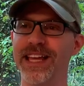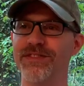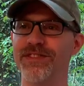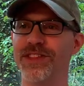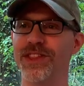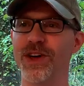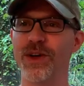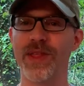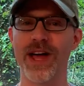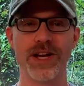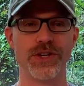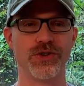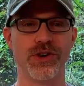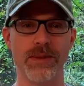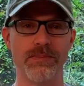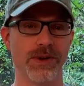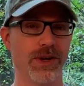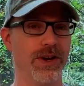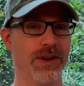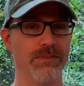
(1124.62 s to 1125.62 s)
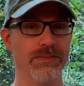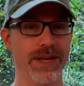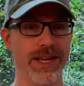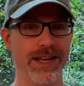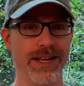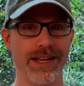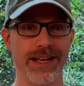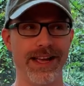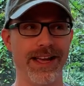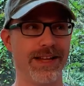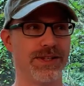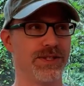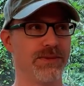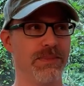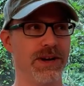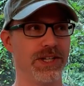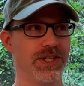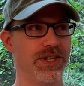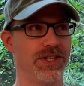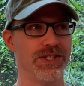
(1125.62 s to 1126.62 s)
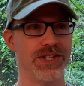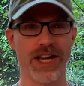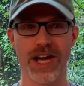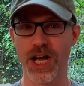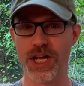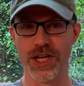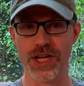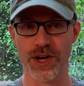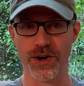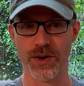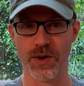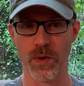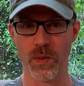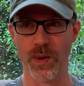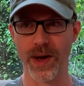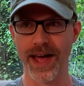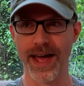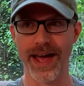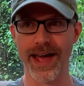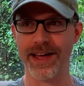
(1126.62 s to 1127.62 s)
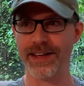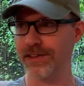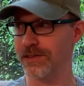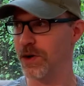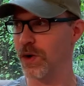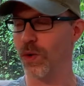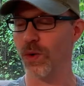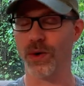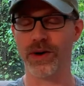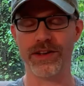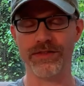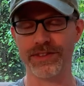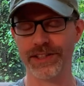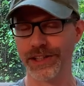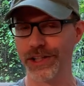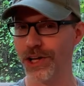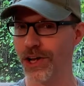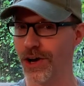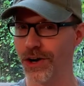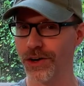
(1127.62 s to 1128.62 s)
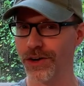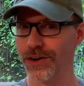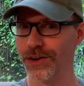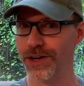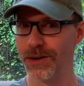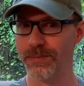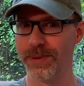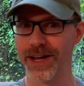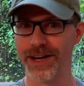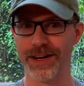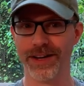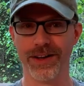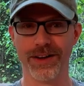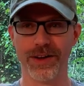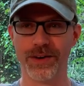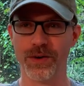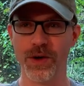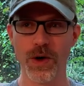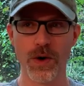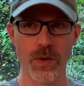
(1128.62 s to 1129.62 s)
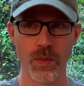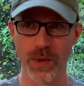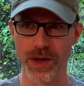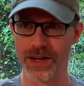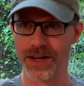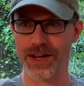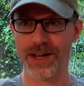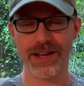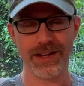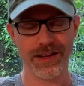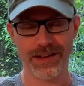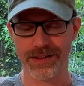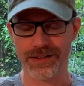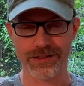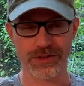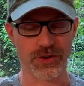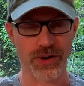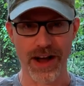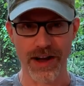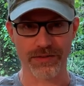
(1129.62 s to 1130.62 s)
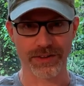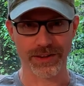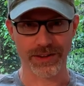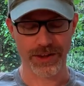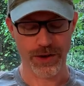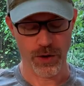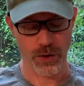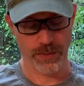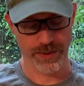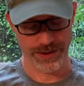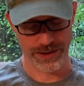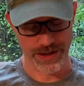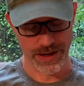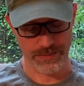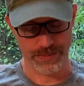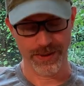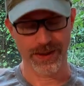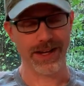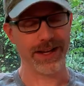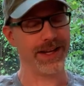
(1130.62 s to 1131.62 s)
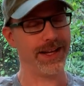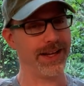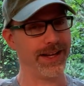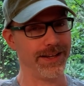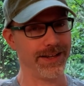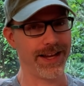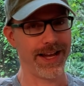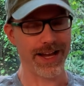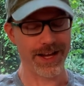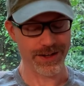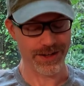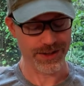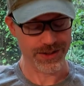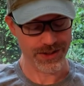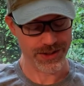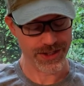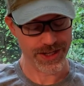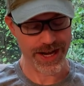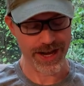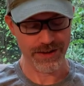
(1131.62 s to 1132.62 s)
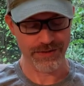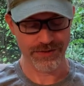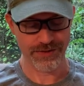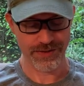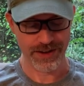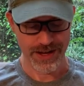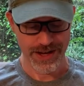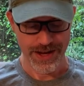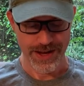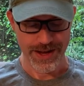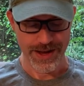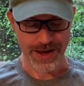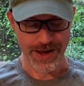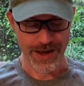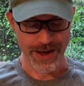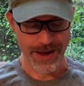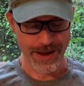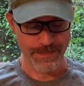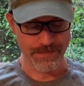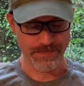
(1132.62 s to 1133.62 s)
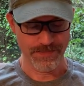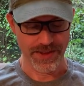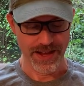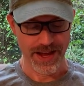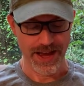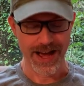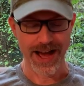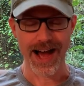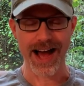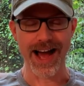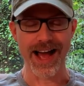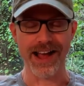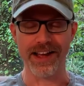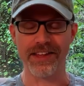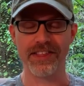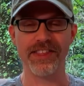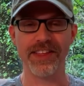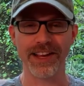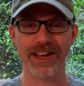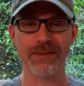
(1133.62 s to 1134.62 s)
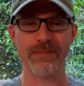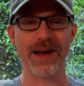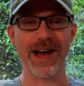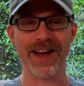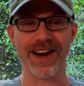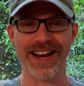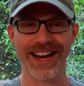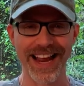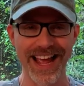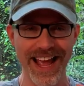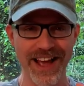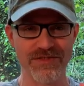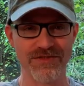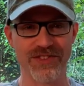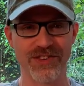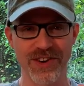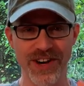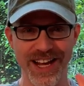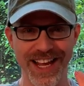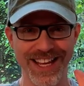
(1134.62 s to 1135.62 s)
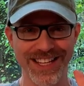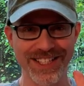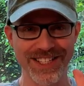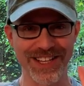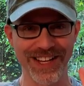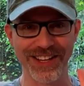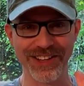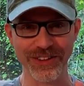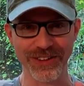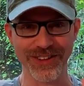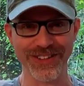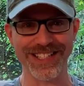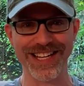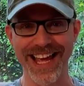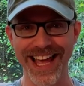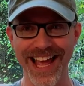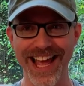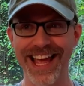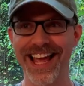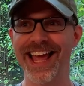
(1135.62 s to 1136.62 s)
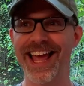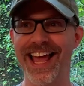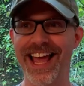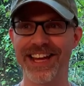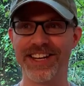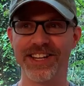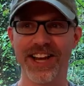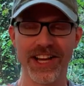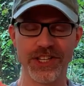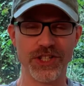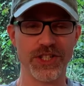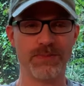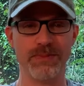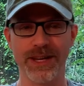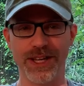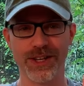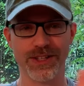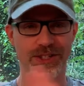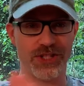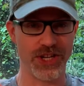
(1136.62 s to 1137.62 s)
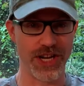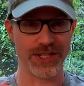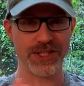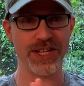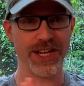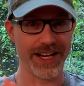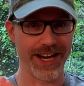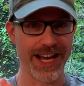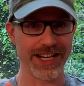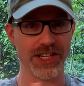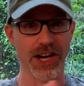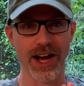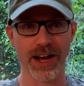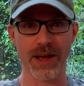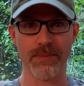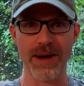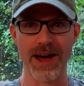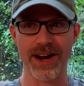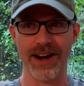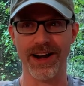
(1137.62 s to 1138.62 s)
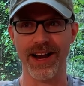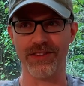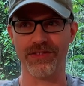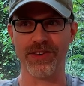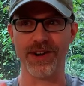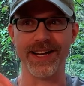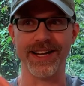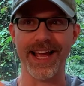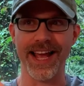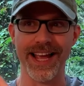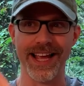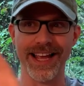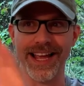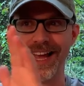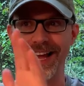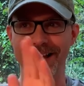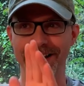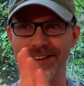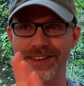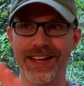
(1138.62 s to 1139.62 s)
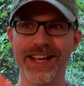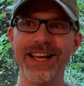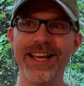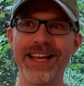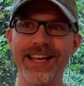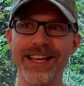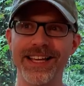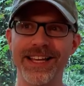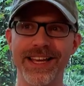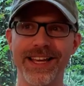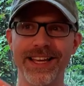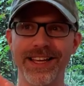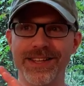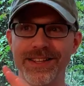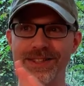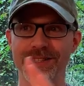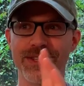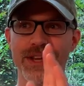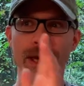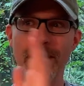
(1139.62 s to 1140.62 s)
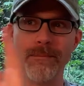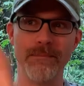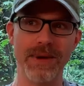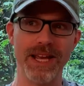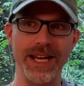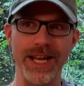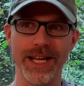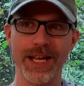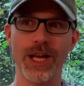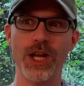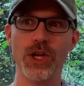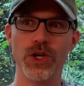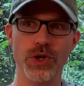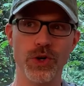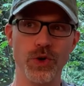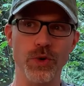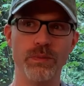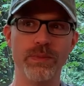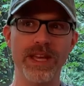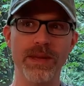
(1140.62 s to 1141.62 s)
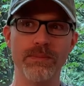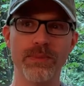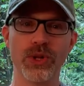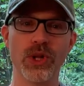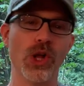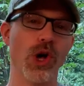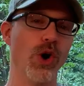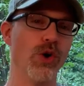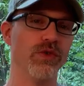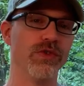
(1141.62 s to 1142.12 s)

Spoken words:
even though that trip could be as much as a year away or even longer, depending on when travel opens up again and is safe, I think about it every single day. And not just because Jesse and I talk about it every day and he is meeting new people